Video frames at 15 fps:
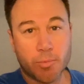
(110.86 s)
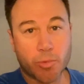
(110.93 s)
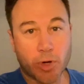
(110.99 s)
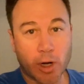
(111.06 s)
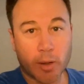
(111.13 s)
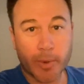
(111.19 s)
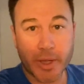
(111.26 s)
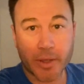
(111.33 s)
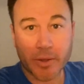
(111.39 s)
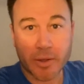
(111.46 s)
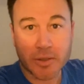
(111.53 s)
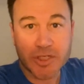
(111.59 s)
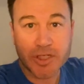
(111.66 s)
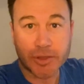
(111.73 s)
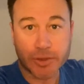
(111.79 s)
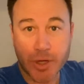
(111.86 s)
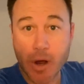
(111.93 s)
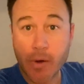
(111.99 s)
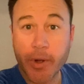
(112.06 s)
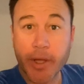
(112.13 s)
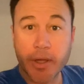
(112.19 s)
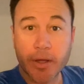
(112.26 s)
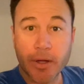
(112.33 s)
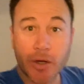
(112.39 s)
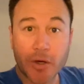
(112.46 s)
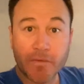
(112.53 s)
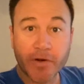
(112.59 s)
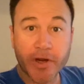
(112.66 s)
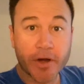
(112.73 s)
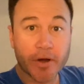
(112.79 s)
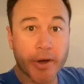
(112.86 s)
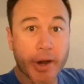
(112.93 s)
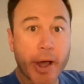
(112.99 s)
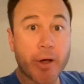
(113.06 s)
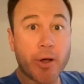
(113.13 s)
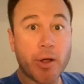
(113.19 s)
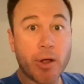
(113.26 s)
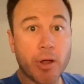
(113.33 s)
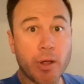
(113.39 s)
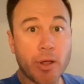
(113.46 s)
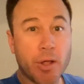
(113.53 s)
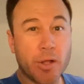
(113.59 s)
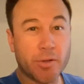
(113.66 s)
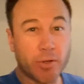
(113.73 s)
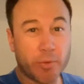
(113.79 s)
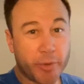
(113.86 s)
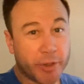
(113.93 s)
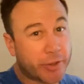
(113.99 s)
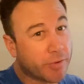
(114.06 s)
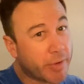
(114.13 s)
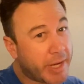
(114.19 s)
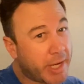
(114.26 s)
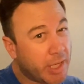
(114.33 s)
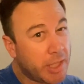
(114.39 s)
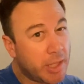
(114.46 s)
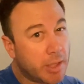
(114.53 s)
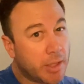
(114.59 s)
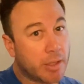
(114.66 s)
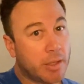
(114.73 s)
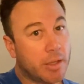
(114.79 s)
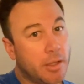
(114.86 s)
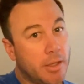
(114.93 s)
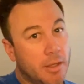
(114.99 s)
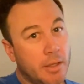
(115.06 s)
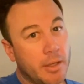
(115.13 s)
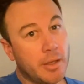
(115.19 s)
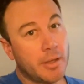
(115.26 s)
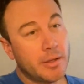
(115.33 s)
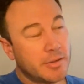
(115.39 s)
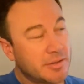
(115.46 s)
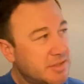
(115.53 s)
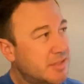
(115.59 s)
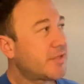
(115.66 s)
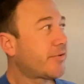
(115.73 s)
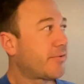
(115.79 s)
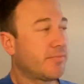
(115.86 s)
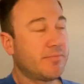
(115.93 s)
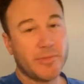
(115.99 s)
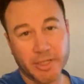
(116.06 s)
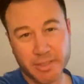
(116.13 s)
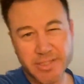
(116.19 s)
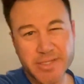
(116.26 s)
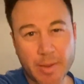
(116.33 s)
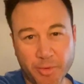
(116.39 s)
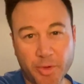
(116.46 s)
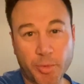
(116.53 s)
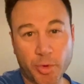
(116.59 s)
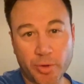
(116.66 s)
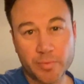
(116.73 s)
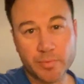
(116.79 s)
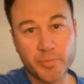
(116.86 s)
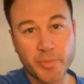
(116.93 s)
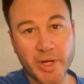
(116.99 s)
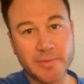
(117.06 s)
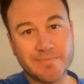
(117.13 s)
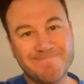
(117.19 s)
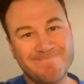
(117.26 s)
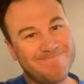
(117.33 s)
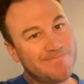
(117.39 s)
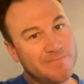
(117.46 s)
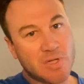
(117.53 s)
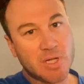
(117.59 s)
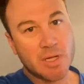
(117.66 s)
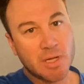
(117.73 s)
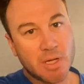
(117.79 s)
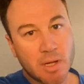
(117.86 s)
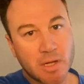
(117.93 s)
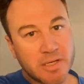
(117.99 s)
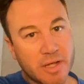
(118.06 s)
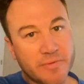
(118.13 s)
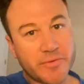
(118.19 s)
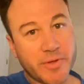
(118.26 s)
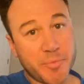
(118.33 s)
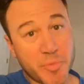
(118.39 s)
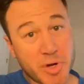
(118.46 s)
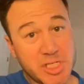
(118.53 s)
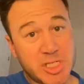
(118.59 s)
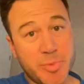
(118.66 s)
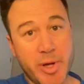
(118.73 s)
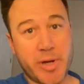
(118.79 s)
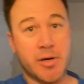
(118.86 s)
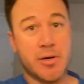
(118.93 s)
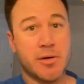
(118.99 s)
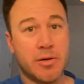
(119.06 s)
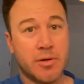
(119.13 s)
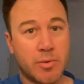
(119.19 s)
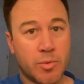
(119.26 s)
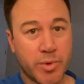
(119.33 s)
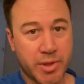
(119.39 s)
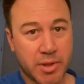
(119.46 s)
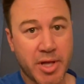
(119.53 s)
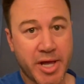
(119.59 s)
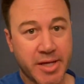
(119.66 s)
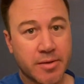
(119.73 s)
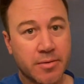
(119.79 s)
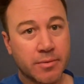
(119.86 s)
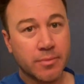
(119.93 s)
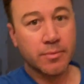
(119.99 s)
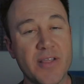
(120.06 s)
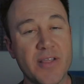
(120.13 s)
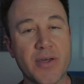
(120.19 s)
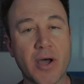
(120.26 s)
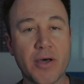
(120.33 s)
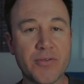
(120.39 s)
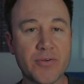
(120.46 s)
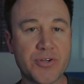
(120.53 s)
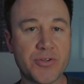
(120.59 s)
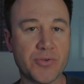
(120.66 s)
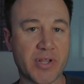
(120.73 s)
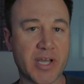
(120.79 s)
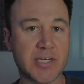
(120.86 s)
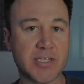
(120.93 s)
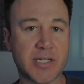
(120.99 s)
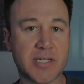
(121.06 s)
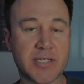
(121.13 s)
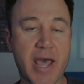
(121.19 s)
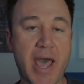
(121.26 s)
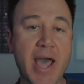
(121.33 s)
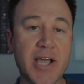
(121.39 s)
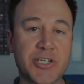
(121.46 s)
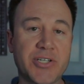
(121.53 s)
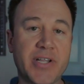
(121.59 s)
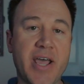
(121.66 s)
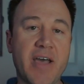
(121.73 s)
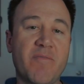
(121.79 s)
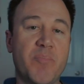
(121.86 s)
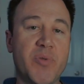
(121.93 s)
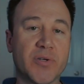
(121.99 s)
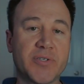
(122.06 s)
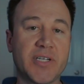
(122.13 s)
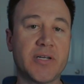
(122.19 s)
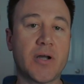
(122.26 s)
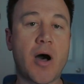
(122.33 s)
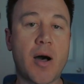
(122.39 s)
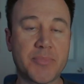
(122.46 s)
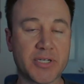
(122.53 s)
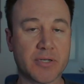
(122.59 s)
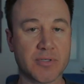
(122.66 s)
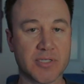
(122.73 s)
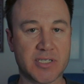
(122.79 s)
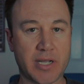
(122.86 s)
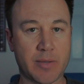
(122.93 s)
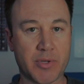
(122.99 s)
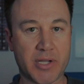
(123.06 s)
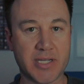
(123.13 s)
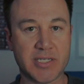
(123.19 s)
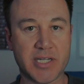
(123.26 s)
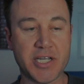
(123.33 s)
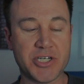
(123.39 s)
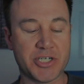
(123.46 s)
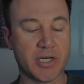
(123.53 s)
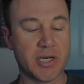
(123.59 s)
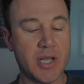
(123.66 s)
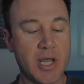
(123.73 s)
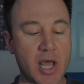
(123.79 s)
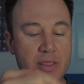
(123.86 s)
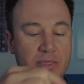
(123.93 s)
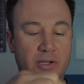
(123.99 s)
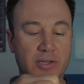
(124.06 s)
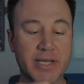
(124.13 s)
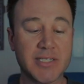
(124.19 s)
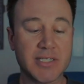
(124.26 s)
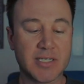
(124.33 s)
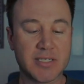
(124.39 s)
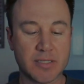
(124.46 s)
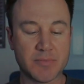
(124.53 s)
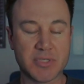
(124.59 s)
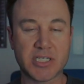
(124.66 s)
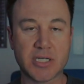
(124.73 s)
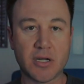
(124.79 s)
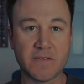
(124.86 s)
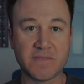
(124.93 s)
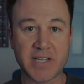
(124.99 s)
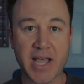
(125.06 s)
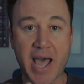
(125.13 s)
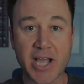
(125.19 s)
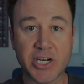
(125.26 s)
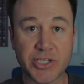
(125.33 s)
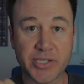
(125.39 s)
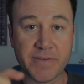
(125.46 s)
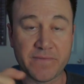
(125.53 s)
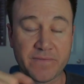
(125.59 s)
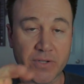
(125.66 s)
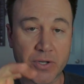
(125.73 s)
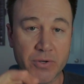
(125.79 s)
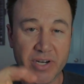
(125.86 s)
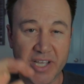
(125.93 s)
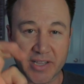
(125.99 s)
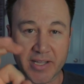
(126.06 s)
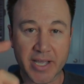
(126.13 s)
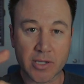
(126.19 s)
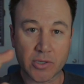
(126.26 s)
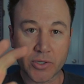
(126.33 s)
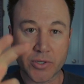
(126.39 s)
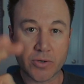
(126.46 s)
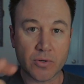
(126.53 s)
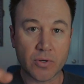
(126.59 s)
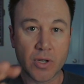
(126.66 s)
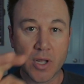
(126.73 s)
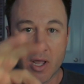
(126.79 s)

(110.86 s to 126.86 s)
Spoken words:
Probably a little snowy over here now, a little bit grainy. Still acceptable, but definitely much better with light. The other two lenses actually have built-in optical stabilization. The lenses themselves actually float in like a little